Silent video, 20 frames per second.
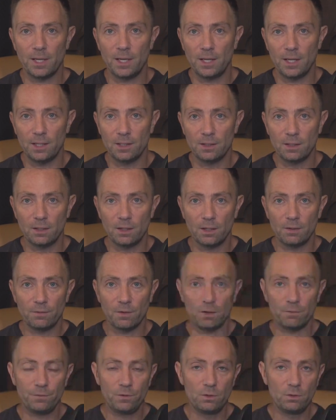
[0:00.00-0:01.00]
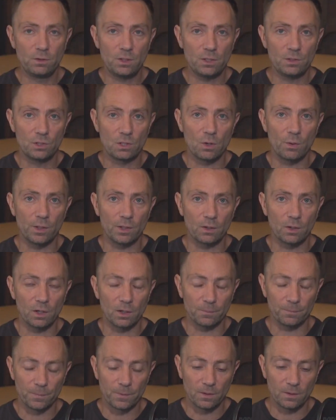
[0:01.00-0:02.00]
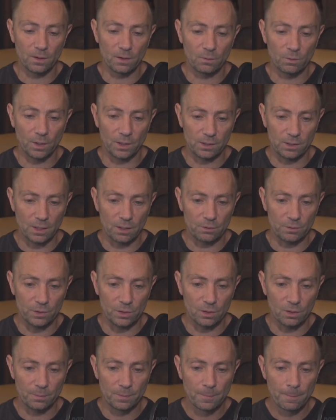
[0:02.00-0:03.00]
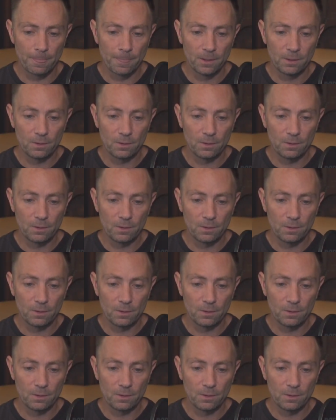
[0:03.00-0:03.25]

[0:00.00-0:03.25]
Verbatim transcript: And a, a few things going on uh, right now in Europe.